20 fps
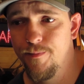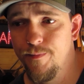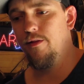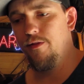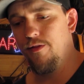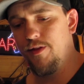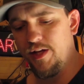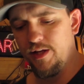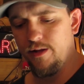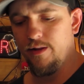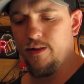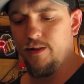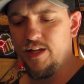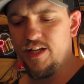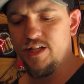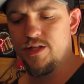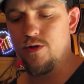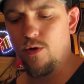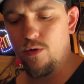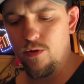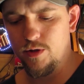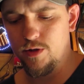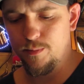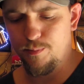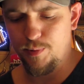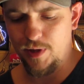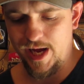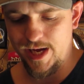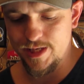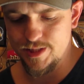These older
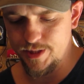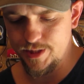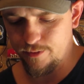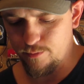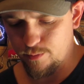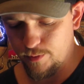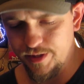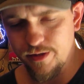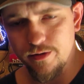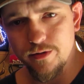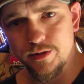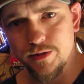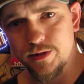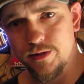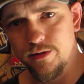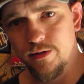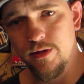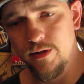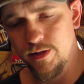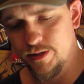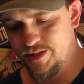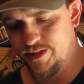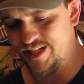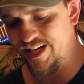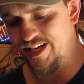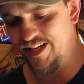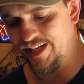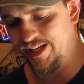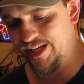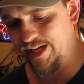plastic reels
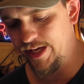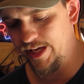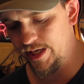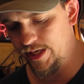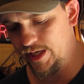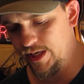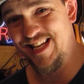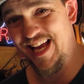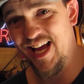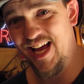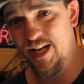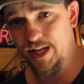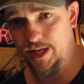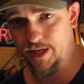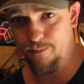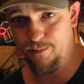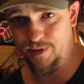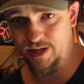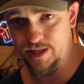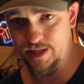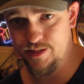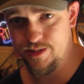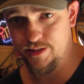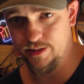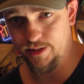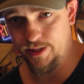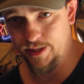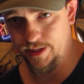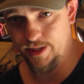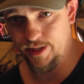tend to get sand in them
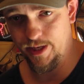easily,